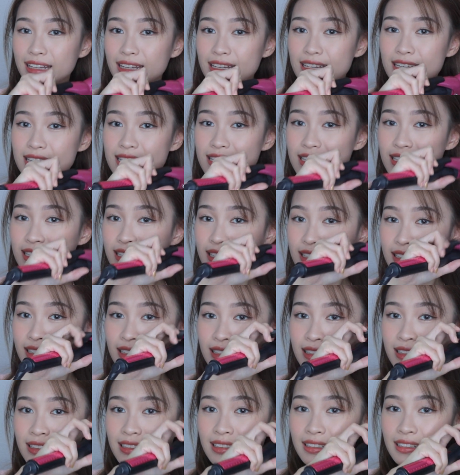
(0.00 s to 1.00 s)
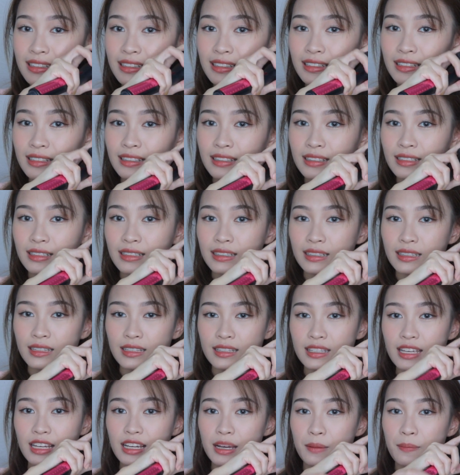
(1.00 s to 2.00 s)
this.
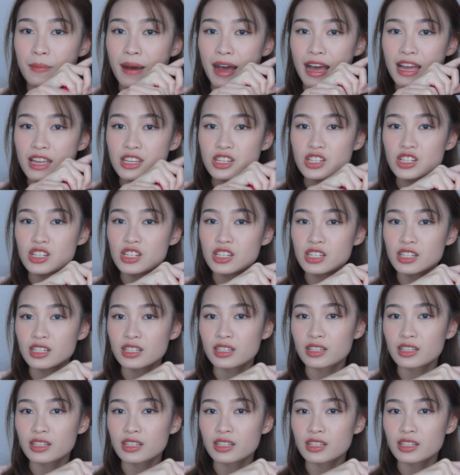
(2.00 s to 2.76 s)
Take a bunch